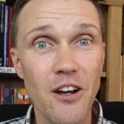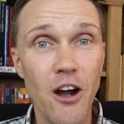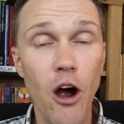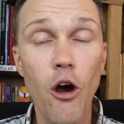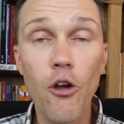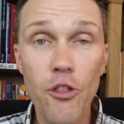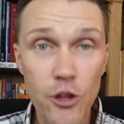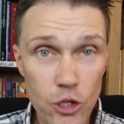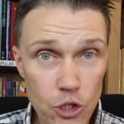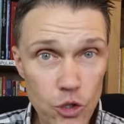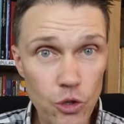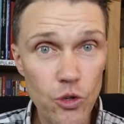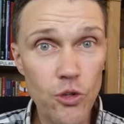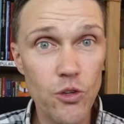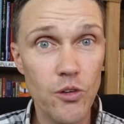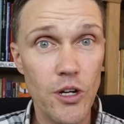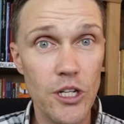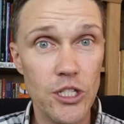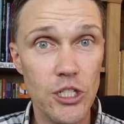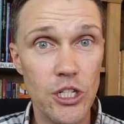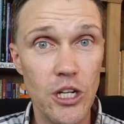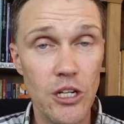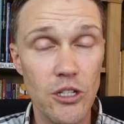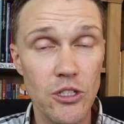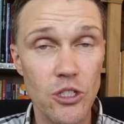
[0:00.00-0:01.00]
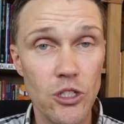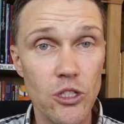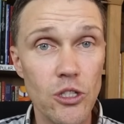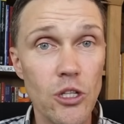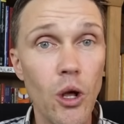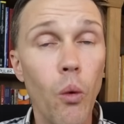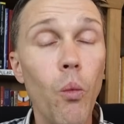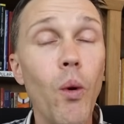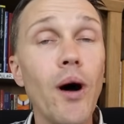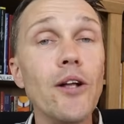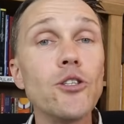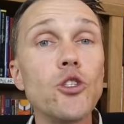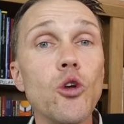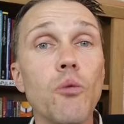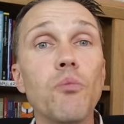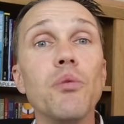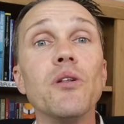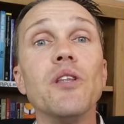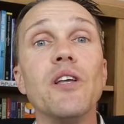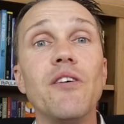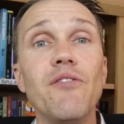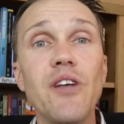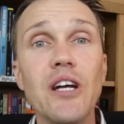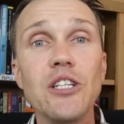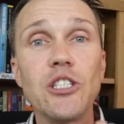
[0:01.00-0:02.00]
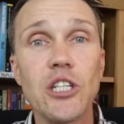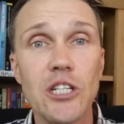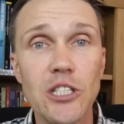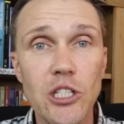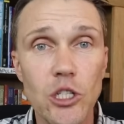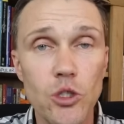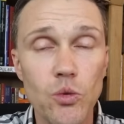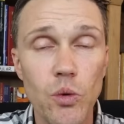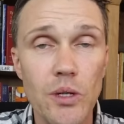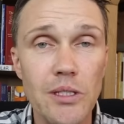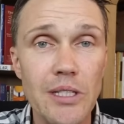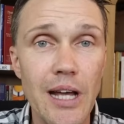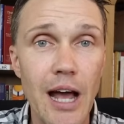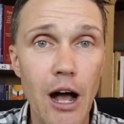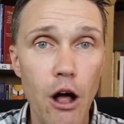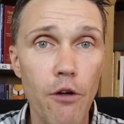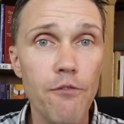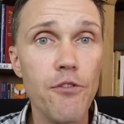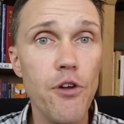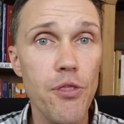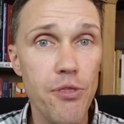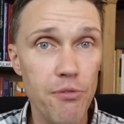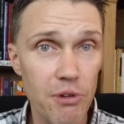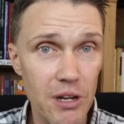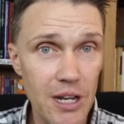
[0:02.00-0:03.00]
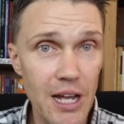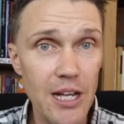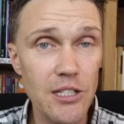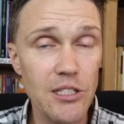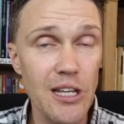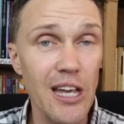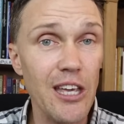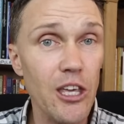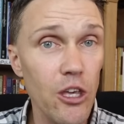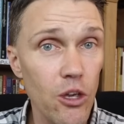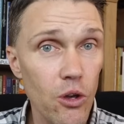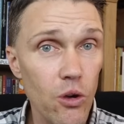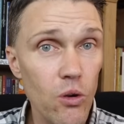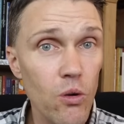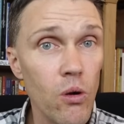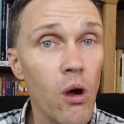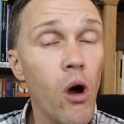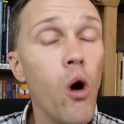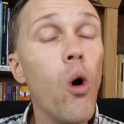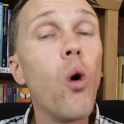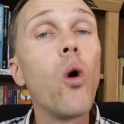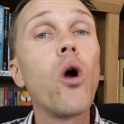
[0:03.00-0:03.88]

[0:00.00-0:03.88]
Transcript: are the true Christians? The ones who believe that Jesus went to hell for three days like you,